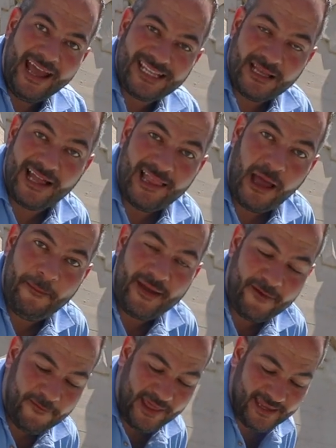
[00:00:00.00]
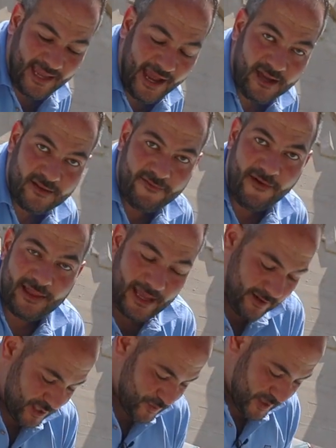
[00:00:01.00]
It's a lot better for that tile to fall
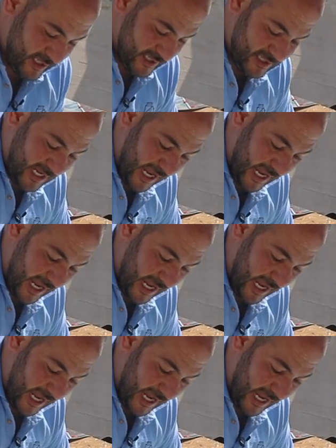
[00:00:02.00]
out, because really this